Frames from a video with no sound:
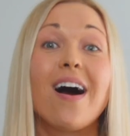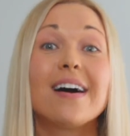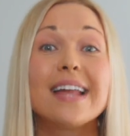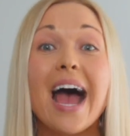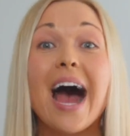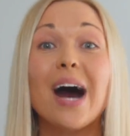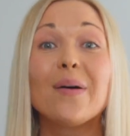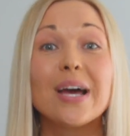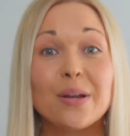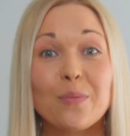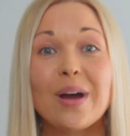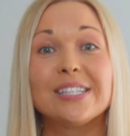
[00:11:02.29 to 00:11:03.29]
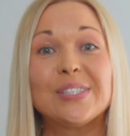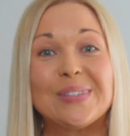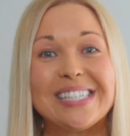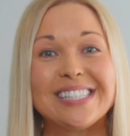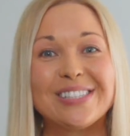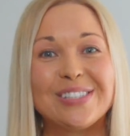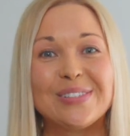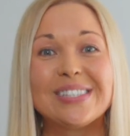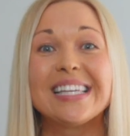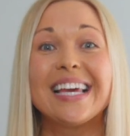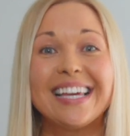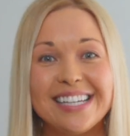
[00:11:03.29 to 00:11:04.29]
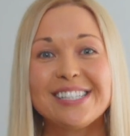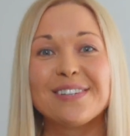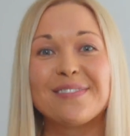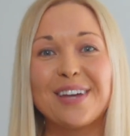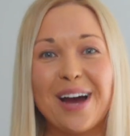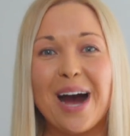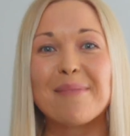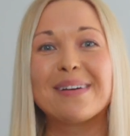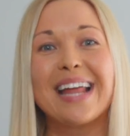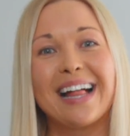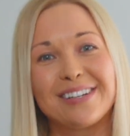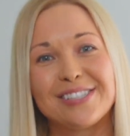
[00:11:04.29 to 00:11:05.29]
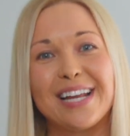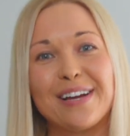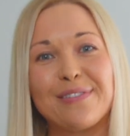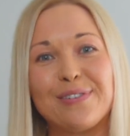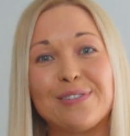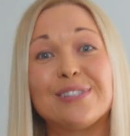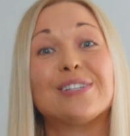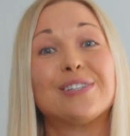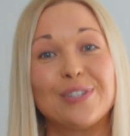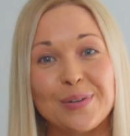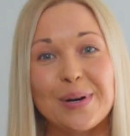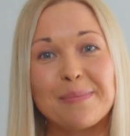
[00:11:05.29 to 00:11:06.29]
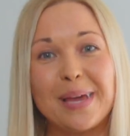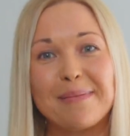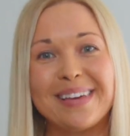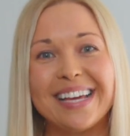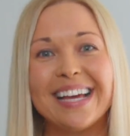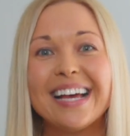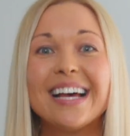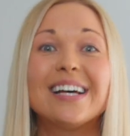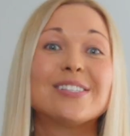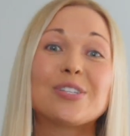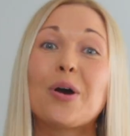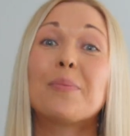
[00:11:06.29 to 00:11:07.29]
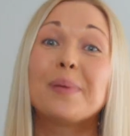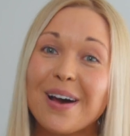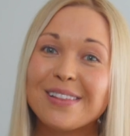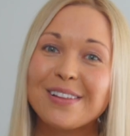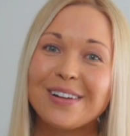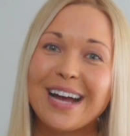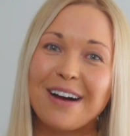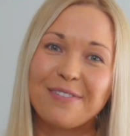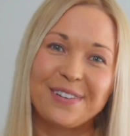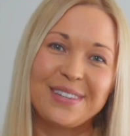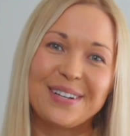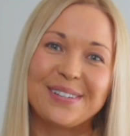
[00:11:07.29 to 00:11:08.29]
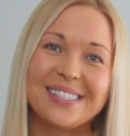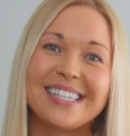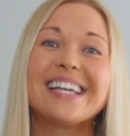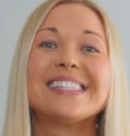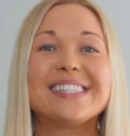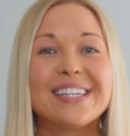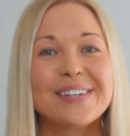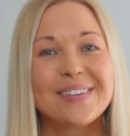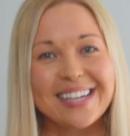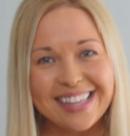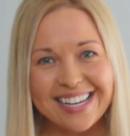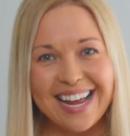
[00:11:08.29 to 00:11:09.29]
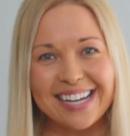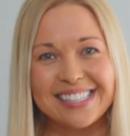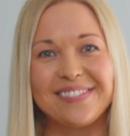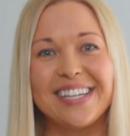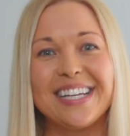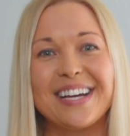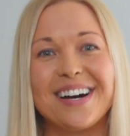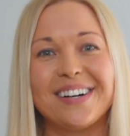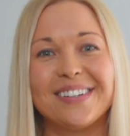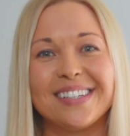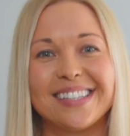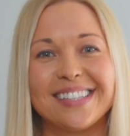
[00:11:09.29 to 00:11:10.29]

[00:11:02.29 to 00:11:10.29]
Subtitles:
on how and when to introduce each of the common allergenic foods to your baby. So be on the lookout for those. See you in the next video.